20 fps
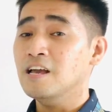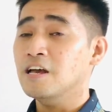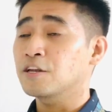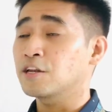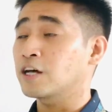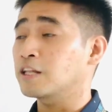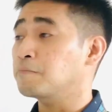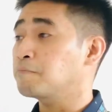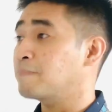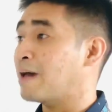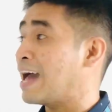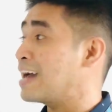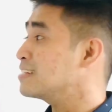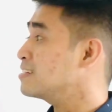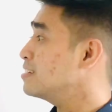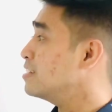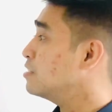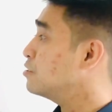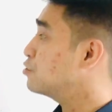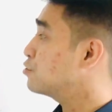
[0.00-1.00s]
not
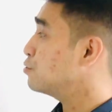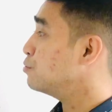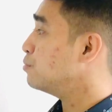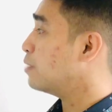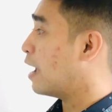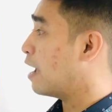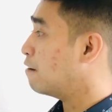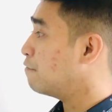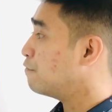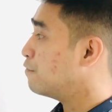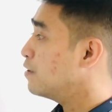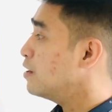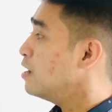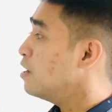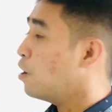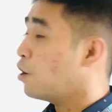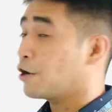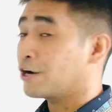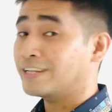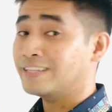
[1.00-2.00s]
passing through F
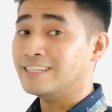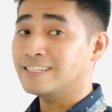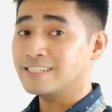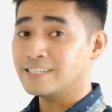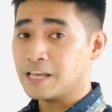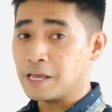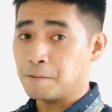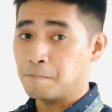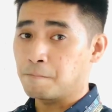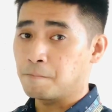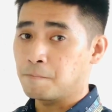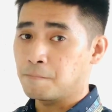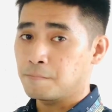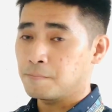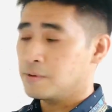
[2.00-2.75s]
are the same.